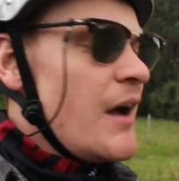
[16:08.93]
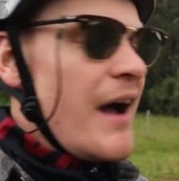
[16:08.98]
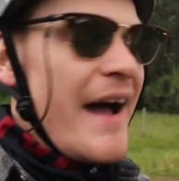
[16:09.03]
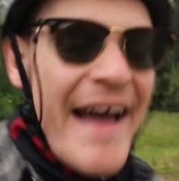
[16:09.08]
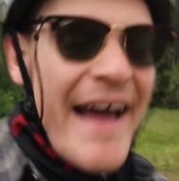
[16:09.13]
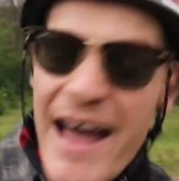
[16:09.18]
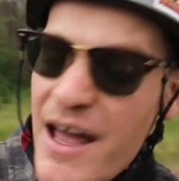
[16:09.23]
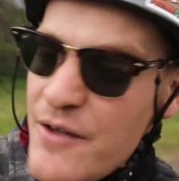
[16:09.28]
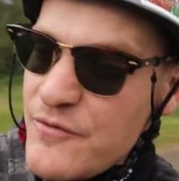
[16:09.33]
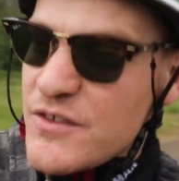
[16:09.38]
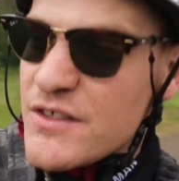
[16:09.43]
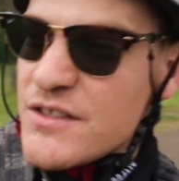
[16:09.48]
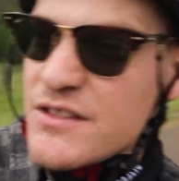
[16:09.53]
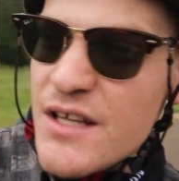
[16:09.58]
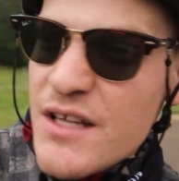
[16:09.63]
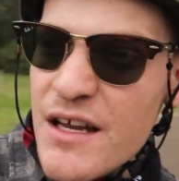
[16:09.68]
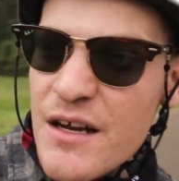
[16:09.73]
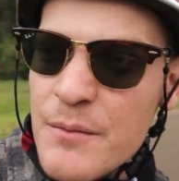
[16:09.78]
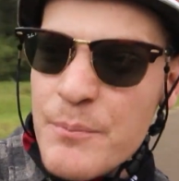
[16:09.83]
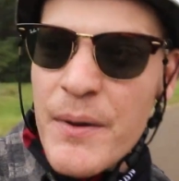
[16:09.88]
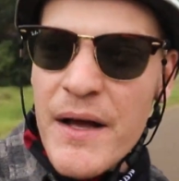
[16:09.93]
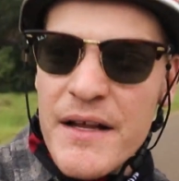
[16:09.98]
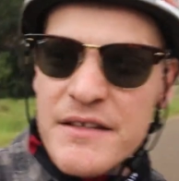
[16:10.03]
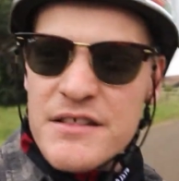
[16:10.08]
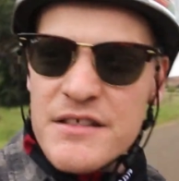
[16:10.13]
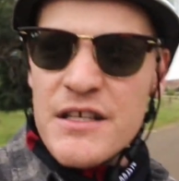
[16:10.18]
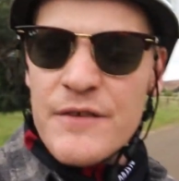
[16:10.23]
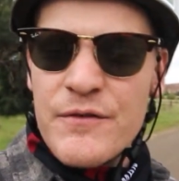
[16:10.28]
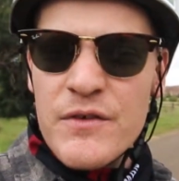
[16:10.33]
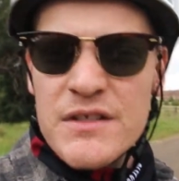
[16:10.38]
I have just done a bunch
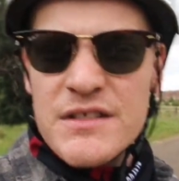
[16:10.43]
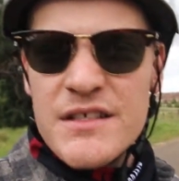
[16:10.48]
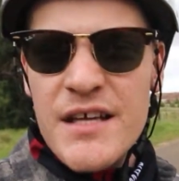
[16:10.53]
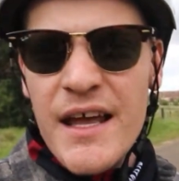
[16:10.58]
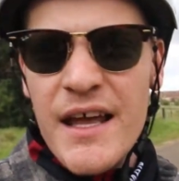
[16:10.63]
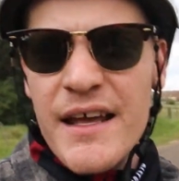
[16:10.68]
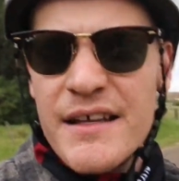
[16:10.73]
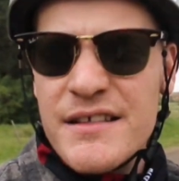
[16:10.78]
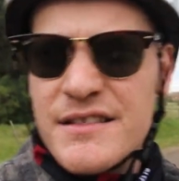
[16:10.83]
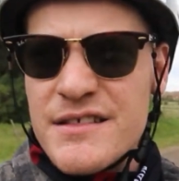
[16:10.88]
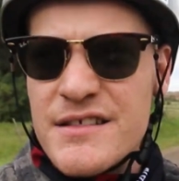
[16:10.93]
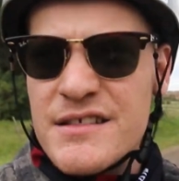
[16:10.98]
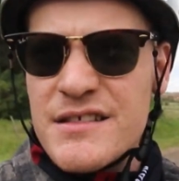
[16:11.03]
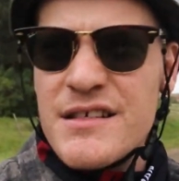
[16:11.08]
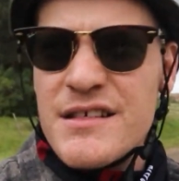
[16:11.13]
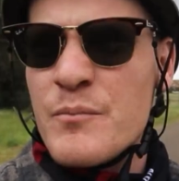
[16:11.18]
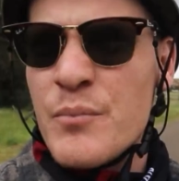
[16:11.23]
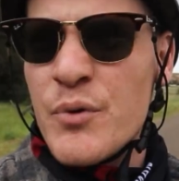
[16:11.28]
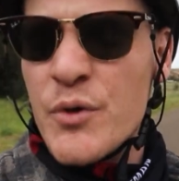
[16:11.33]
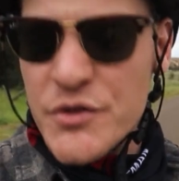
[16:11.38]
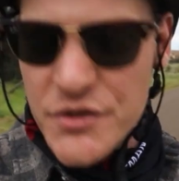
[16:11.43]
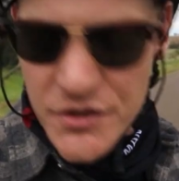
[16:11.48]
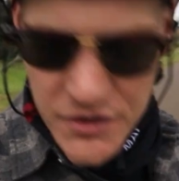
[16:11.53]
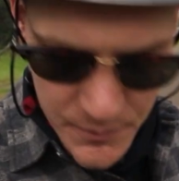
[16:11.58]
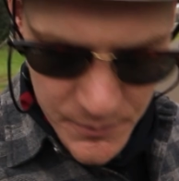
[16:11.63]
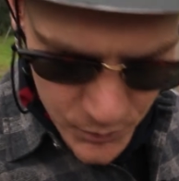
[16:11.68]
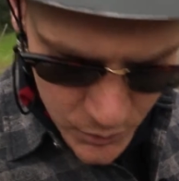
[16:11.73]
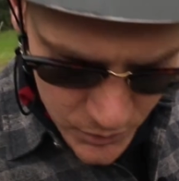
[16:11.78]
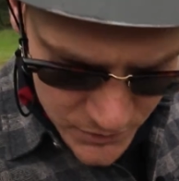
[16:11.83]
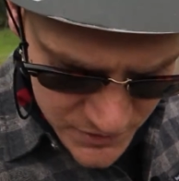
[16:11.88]
of different tests, pushing
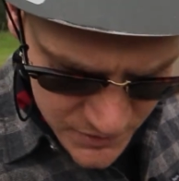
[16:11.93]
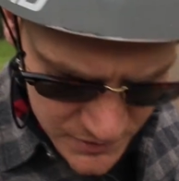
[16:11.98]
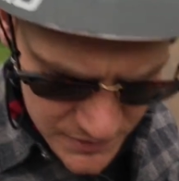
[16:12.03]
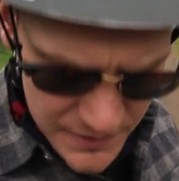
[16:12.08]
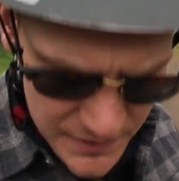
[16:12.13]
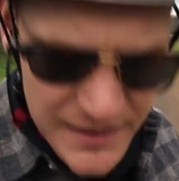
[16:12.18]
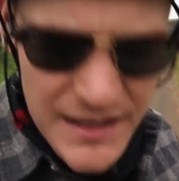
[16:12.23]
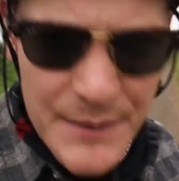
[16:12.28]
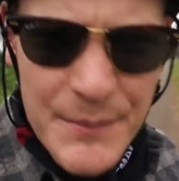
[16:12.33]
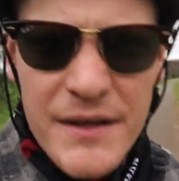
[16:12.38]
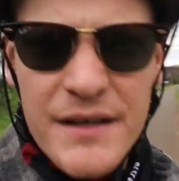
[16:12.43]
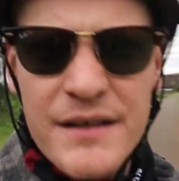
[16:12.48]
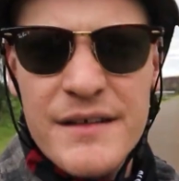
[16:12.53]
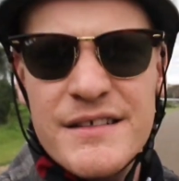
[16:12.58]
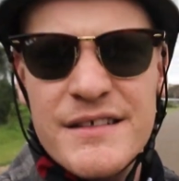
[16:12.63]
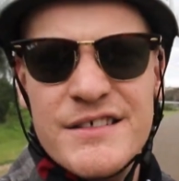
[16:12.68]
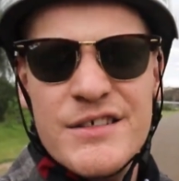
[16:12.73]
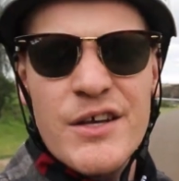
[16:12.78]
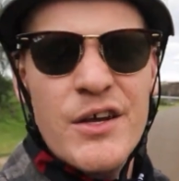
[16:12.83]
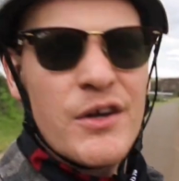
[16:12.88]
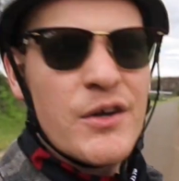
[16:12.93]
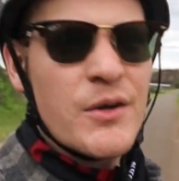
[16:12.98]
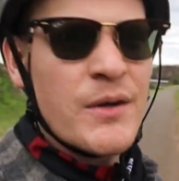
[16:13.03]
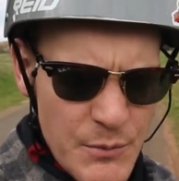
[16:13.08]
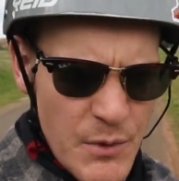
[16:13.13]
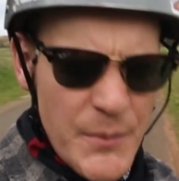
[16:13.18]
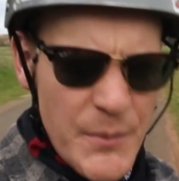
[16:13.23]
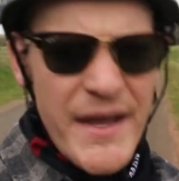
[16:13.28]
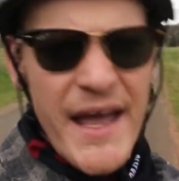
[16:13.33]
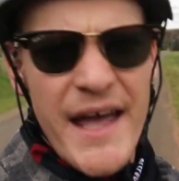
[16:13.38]
the board to the limit. So
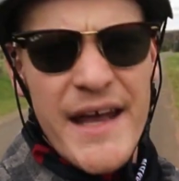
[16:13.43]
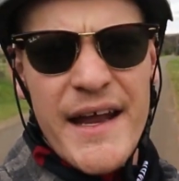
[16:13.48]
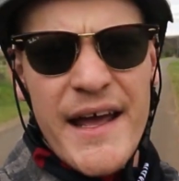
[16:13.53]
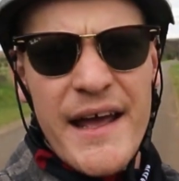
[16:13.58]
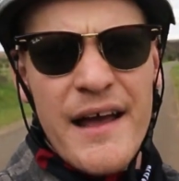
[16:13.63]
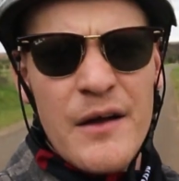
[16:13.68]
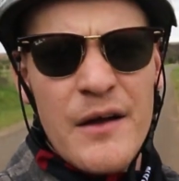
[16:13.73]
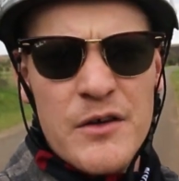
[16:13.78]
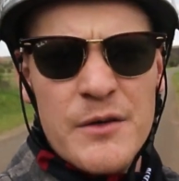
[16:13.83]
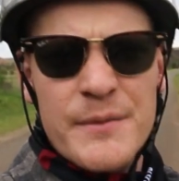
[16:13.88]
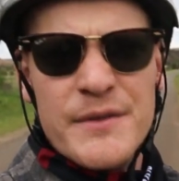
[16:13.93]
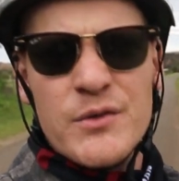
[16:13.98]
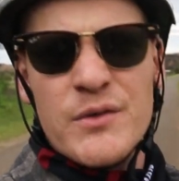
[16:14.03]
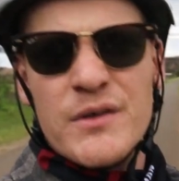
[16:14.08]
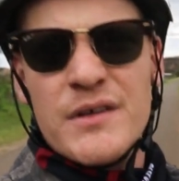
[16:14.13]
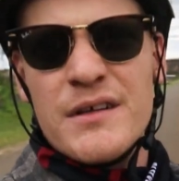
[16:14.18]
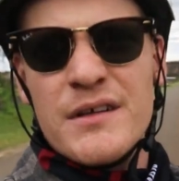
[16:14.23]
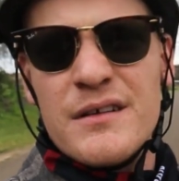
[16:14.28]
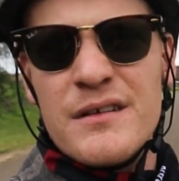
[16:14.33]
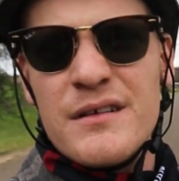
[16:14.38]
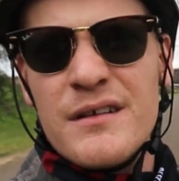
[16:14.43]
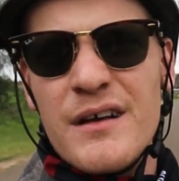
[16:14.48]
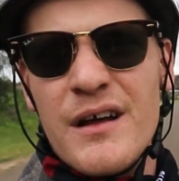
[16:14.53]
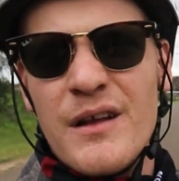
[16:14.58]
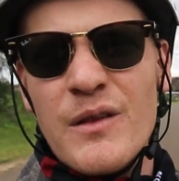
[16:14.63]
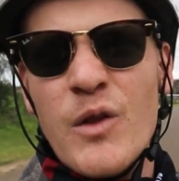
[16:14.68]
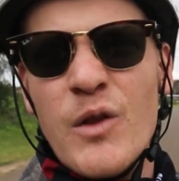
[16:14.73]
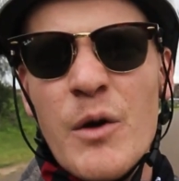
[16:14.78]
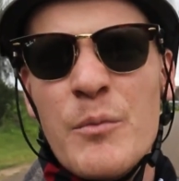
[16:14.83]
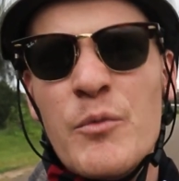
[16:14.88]
when we head out, I'm gonna be doing a
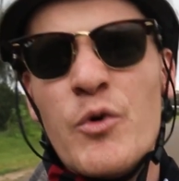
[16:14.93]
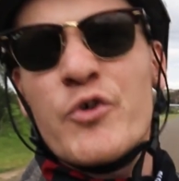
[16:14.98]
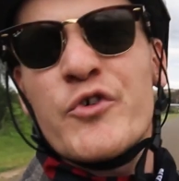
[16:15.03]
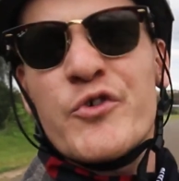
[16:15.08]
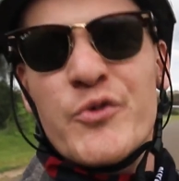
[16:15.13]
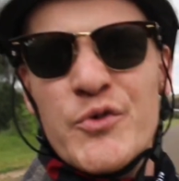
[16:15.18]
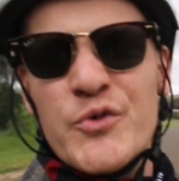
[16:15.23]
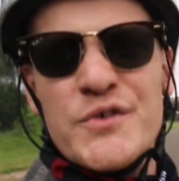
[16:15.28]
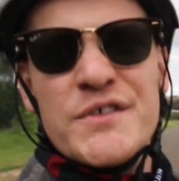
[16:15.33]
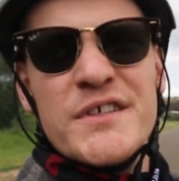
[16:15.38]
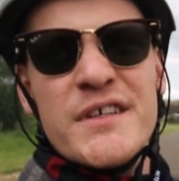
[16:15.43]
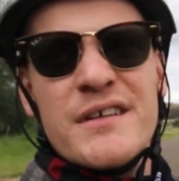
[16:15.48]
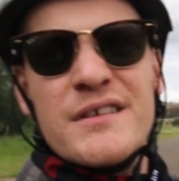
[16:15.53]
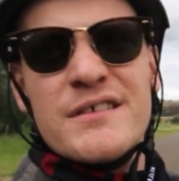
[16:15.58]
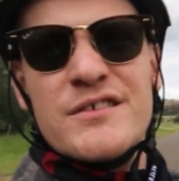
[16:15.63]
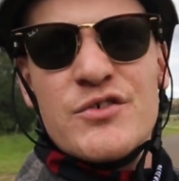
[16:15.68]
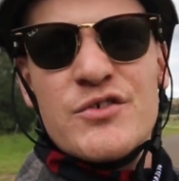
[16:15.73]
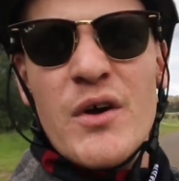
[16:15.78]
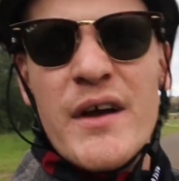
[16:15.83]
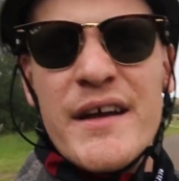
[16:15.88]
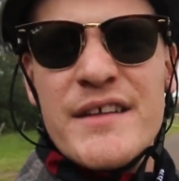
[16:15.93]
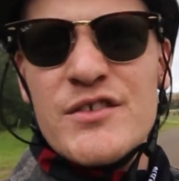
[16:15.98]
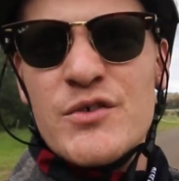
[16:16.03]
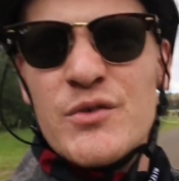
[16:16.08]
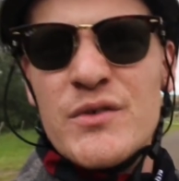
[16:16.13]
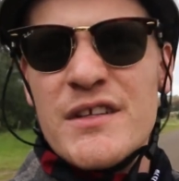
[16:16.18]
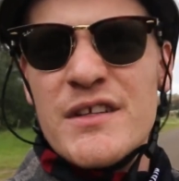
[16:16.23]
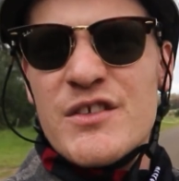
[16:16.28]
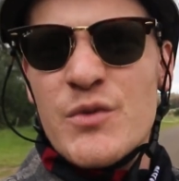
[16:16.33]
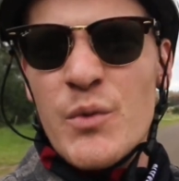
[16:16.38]
lot more cruising. Try and do
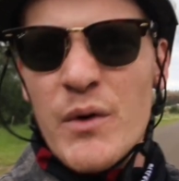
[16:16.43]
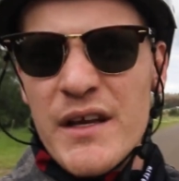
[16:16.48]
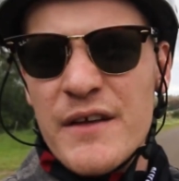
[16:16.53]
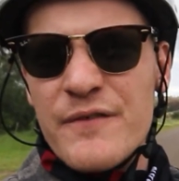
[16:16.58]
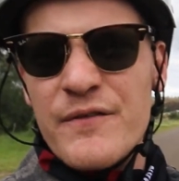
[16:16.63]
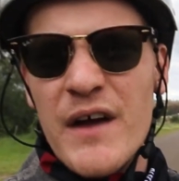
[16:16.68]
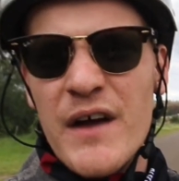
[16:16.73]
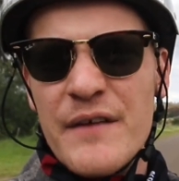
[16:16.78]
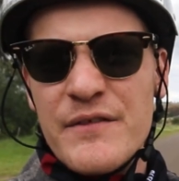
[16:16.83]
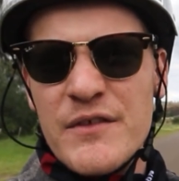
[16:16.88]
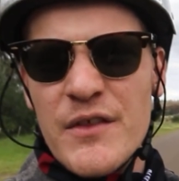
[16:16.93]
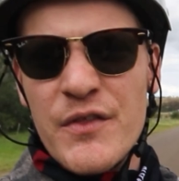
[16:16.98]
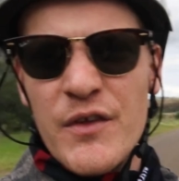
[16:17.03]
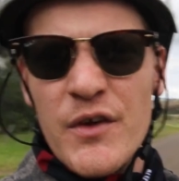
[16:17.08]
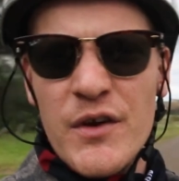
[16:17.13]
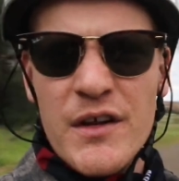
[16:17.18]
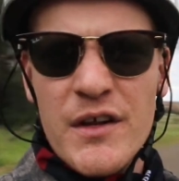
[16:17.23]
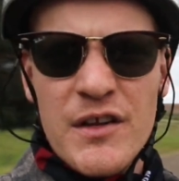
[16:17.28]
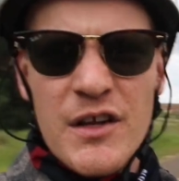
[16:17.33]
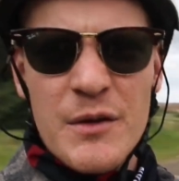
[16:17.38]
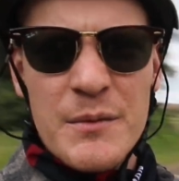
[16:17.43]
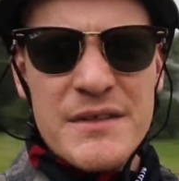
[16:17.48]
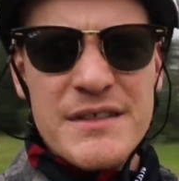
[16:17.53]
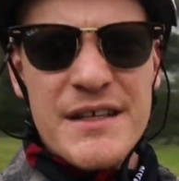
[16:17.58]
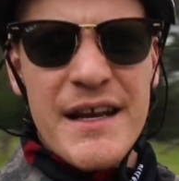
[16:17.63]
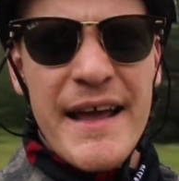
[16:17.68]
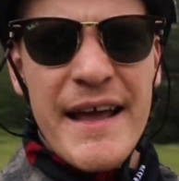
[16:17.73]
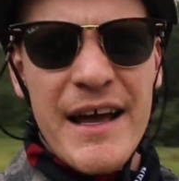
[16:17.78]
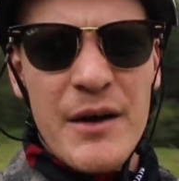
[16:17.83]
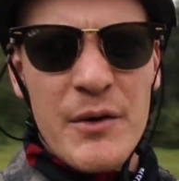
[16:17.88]
it at 25 to 30 kilometers
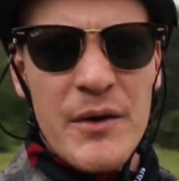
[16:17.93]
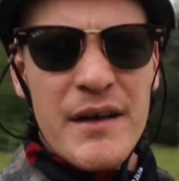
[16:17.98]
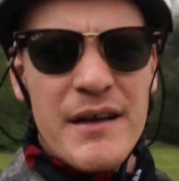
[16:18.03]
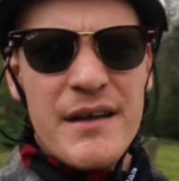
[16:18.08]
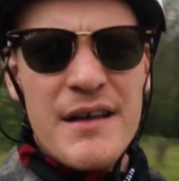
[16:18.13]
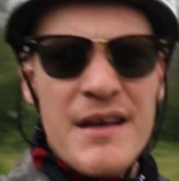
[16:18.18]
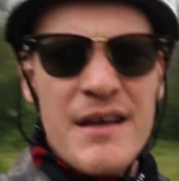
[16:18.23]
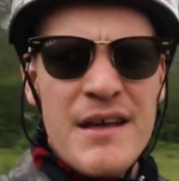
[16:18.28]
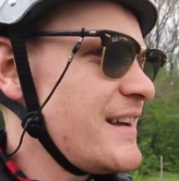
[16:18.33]
an hour.